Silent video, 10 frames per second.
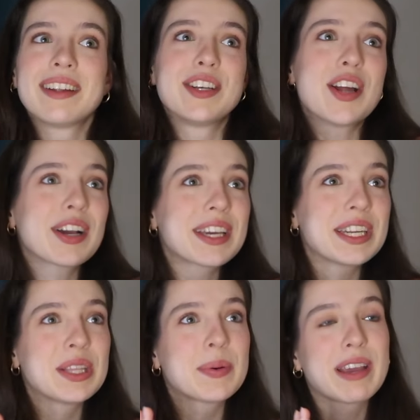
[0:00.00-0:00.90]
not get
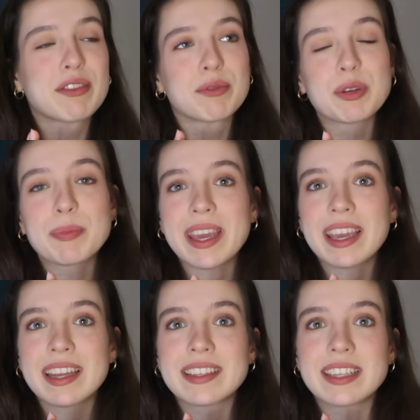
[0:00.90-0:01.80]
in the way of a
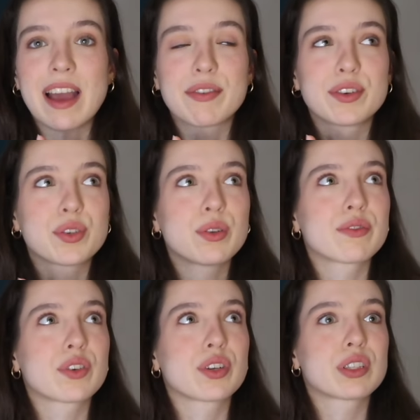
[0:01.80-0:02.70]
roommate, have control
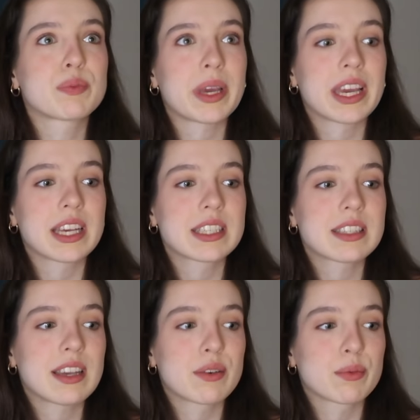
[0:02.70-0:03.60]
over your
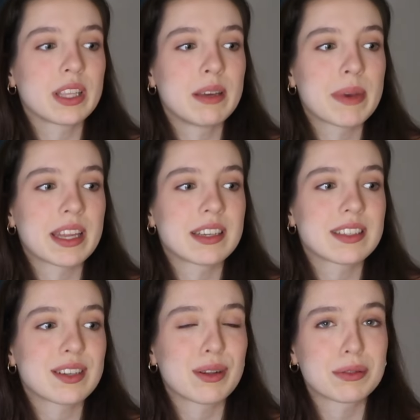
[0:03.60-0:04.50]
space. It really
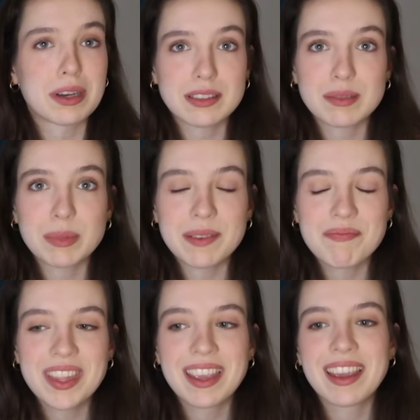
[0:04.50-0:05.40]
meant a lot to me,
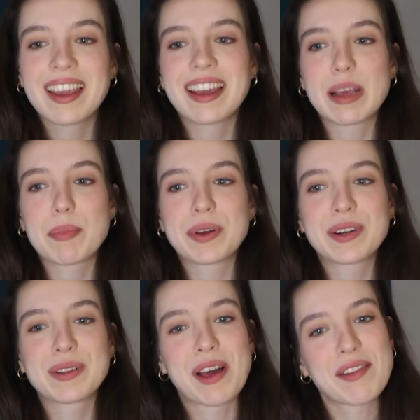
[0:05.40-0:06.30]
and I put
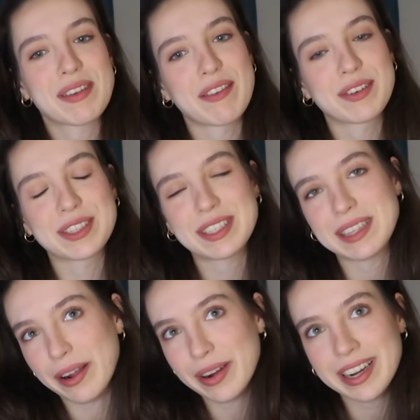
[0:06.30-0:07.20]
in a lot of effort to
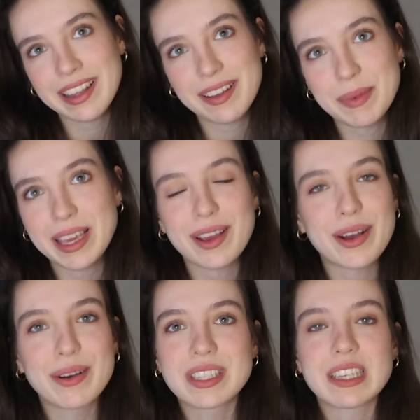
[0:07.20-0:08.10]
decorate it and make it
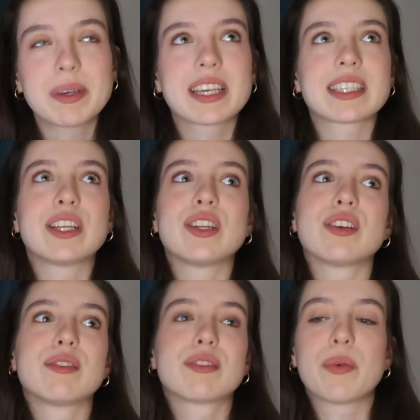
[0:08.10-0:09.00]
cozy because I
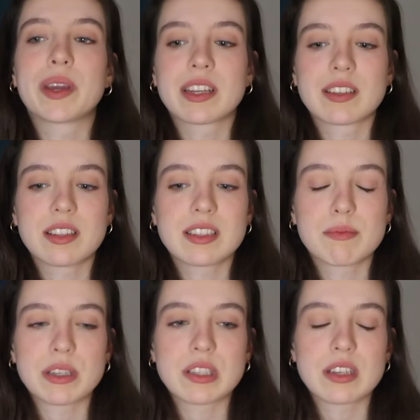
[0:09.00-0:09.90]
knew going into the
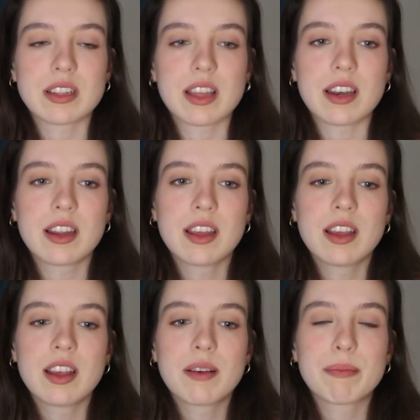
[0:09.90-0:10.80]
semester that
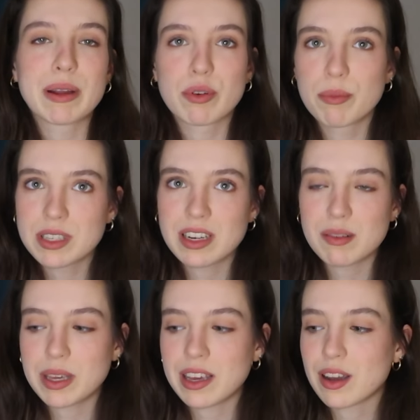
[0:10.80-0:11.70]
my room was going
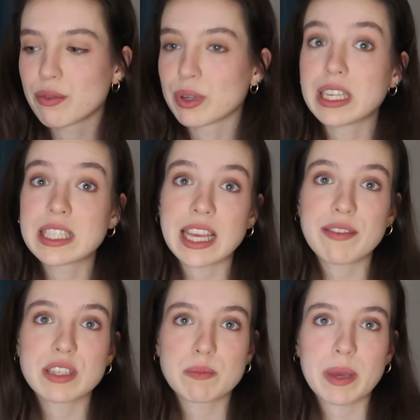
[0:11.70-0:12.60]
to be a really
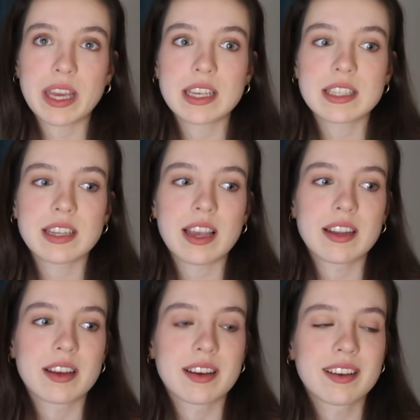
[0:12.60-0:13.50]
safe space
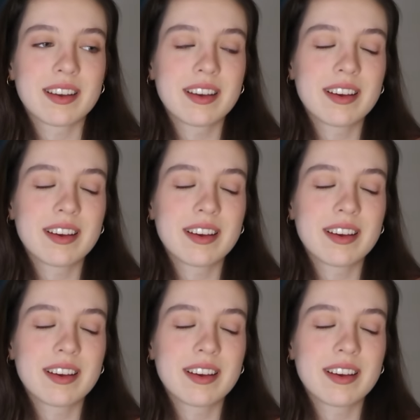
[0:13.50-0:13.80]
and